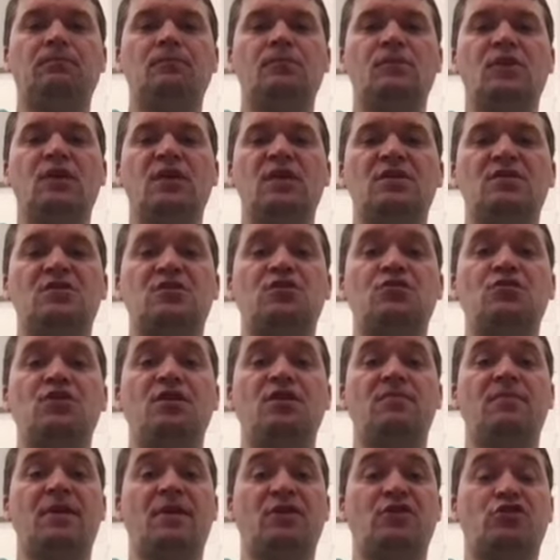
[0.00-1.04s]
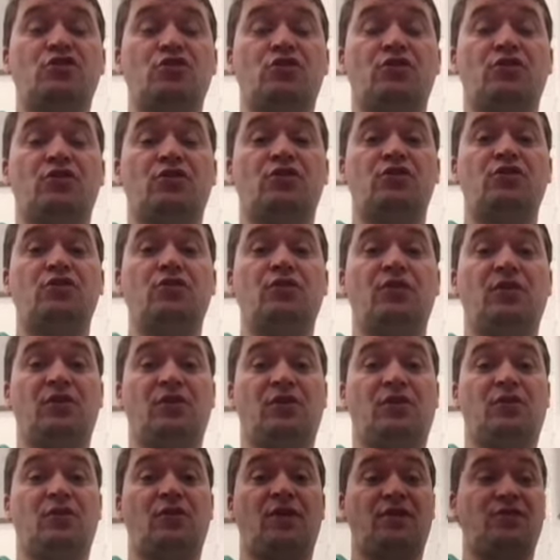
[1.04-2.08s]
is you need to make sure you're tuning the
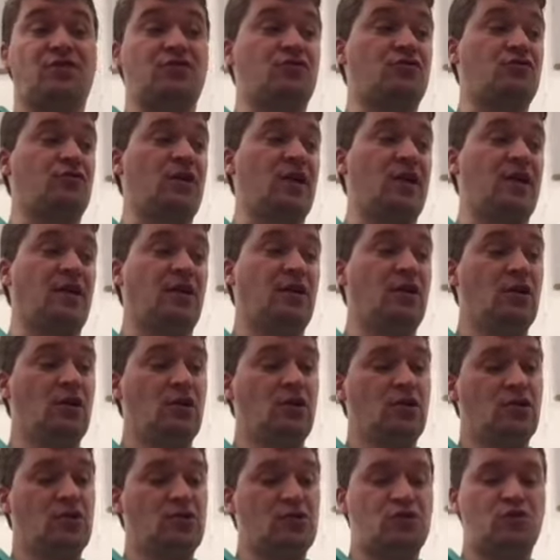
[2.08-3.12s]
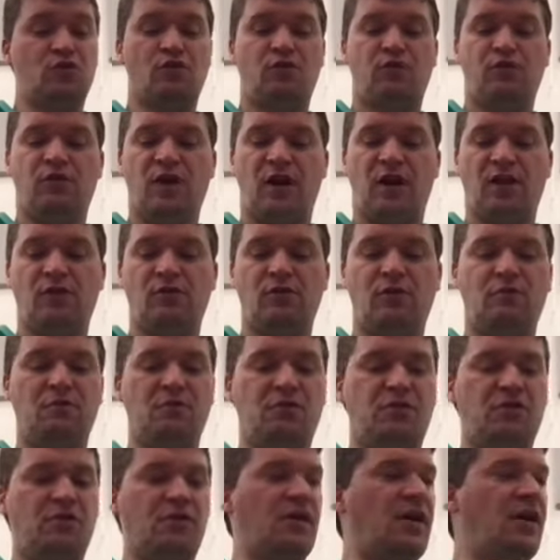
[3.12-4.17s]
correct string. So follow it
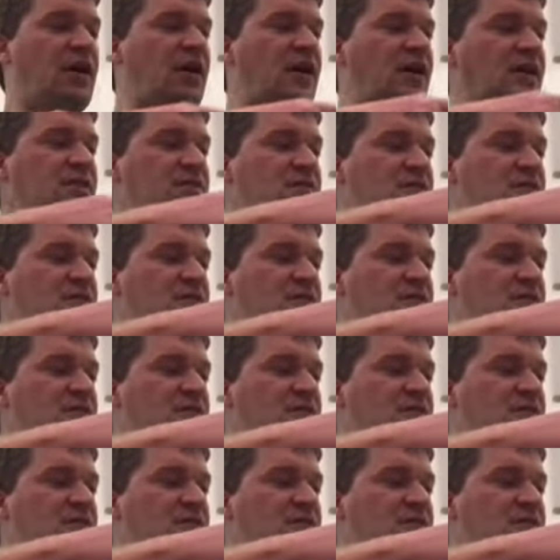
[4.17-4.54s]
with your eyes